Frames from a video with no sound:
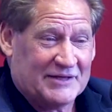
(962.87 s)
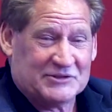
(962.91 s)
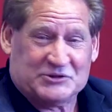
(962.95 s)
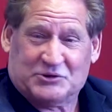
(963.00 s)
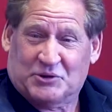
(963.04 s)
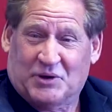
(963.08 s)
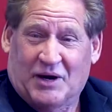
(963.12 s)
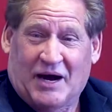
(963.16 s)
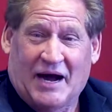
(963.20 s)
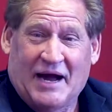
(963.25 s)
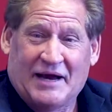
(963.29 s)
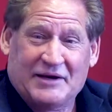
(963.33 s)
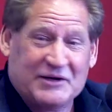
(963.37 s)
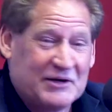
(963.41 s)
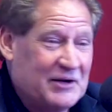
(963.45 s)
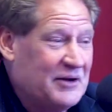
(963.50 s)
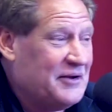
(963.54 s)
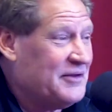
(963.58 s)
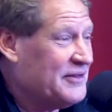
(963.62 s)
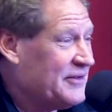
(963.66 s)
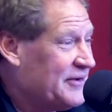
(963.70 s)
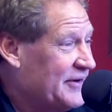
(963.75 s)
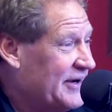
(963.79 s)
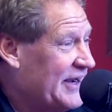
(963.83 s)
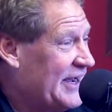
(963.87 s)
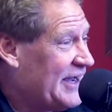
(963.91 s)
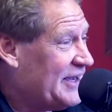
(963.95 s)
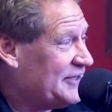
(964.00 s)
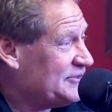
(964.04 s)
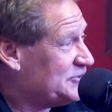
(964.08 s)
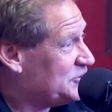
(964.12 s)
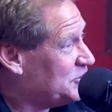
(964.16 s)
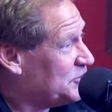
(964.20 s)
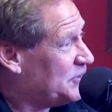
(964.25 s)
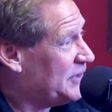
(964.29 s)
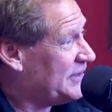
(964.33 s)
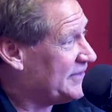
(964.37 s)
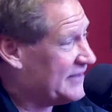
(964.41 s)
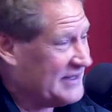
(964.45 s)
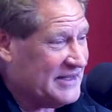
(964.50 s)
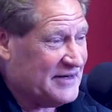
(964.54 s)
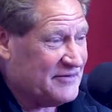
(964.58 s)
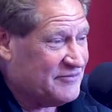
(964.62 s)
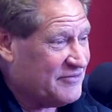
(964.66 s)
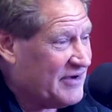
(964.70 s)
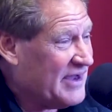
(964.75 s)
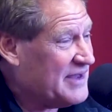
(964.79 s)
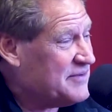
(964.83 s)
and so I'd go to their house. You know what? They
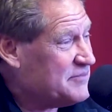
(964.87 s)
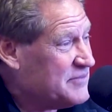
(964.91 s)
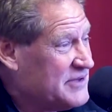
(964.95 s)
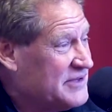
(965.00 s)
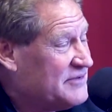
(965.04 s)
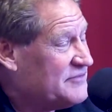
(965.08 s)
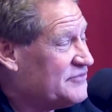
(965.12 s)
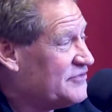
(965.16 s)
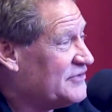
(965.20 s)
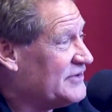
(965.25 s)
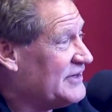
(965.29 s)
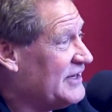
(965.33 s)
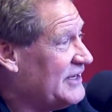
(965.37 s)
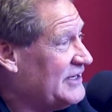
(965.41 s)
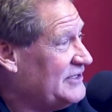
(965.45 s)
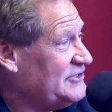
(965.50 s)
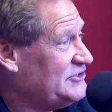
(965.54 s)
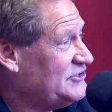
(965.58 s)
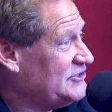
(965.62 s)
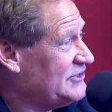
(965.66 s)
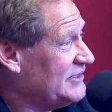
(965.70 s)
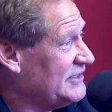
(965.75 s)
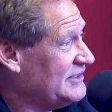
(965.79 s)
invite me in for lunch,